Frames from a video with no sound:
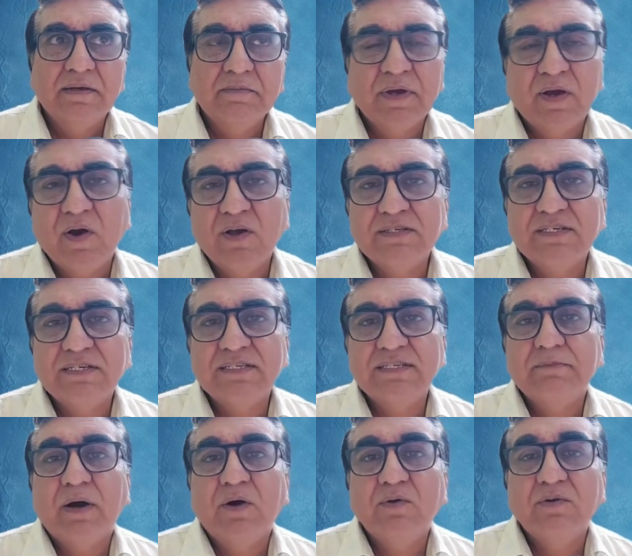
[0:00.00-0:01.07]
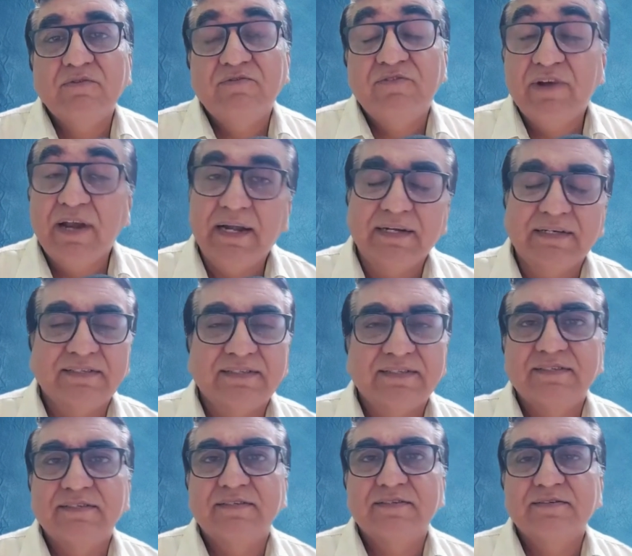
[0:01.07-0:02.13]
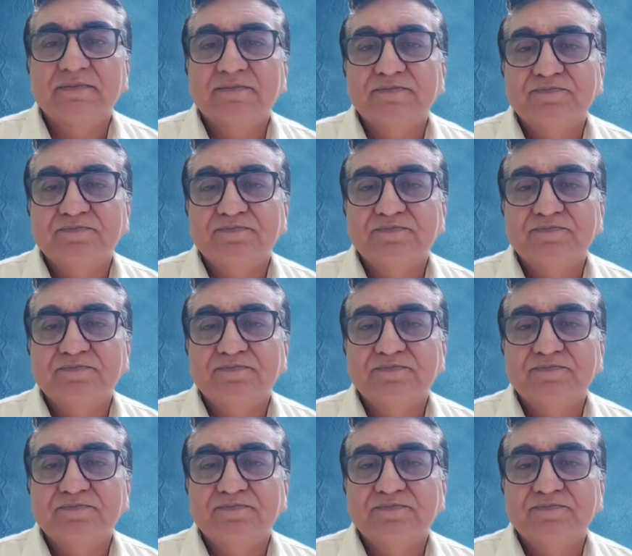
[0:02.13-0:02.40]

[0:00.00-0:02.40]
because it is about friends.